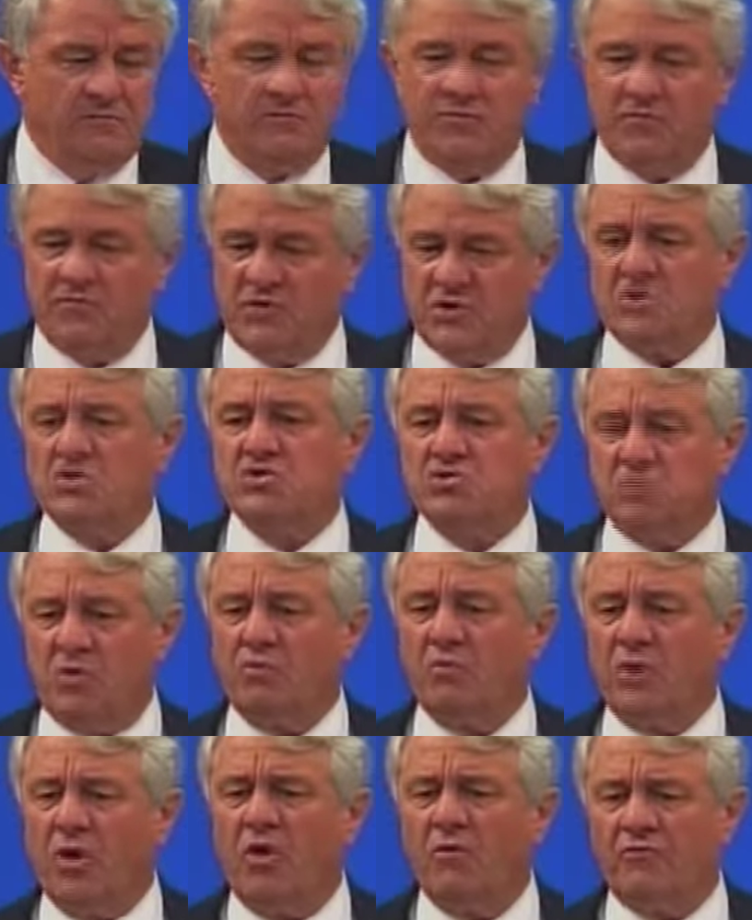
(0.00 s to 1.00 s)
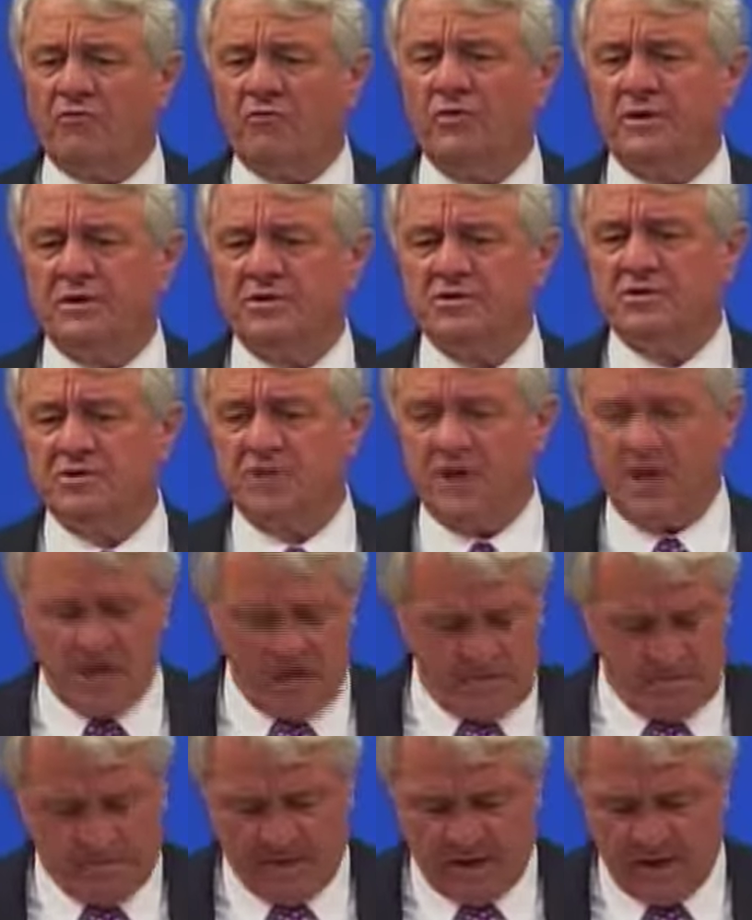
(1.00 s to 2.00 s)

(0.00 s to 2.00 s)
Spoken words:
This is what we're offering today,